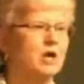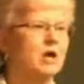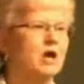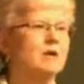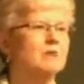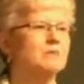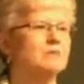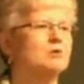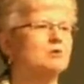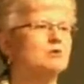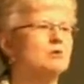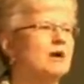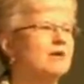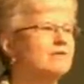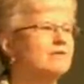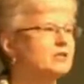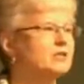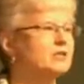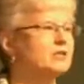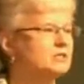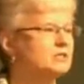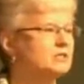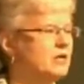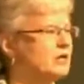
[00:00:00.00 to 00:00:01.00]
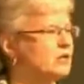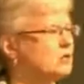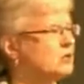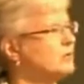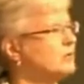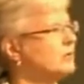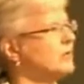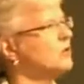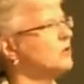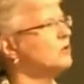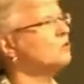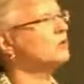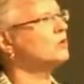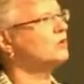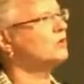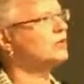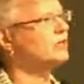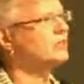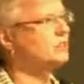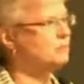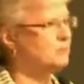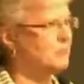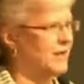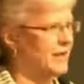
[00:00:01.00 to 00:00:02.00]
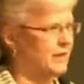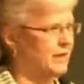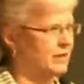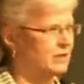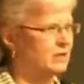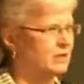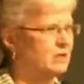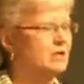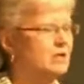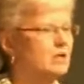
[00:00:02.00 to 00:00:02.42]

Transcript: I'm a graphic designer, but I work in a bank.